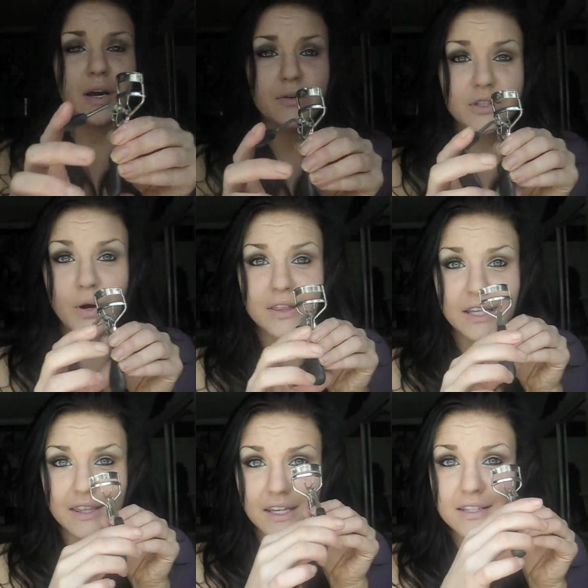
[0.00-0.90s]
I was going
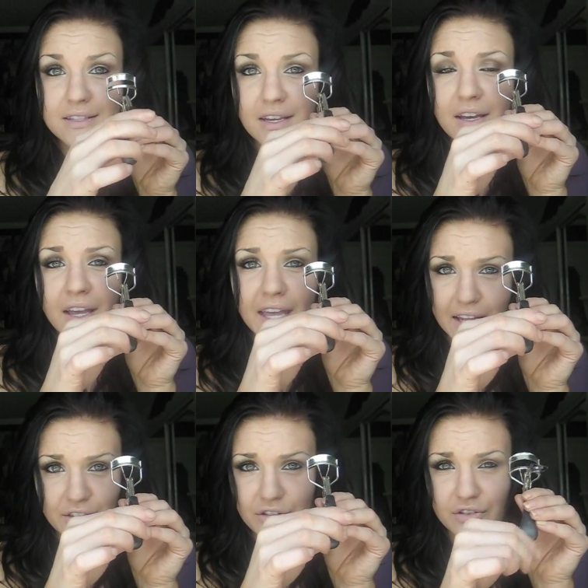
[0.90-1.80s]
like this
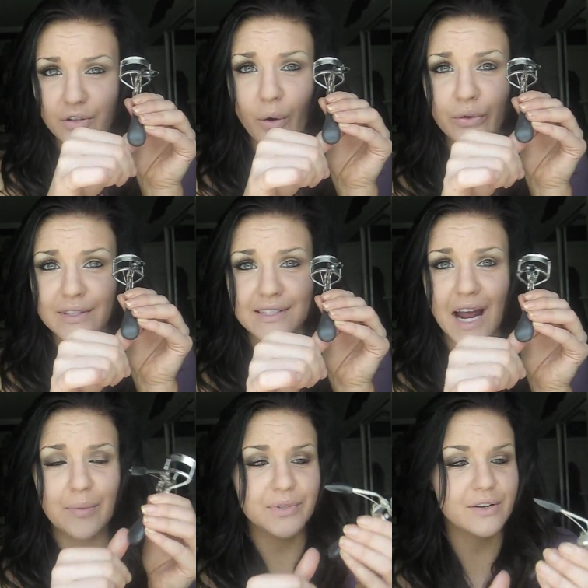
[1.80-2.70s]
and it totally
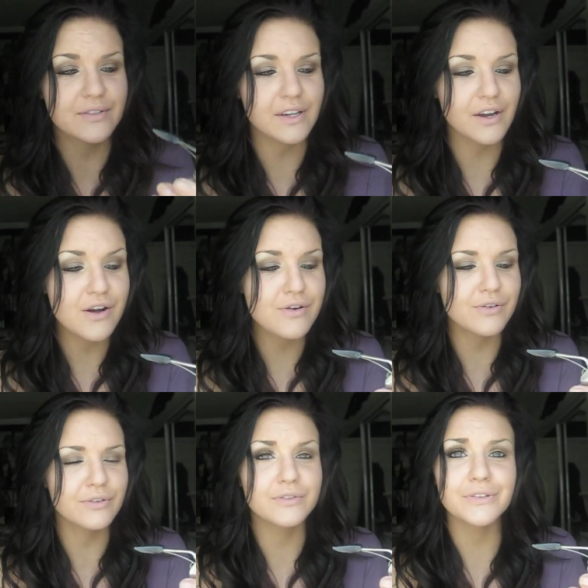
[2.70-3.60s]
snapped and I was like,
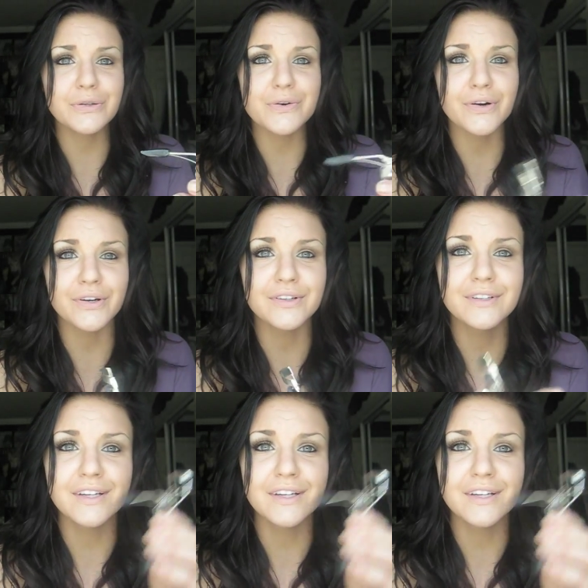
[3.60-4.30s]
oh, cool.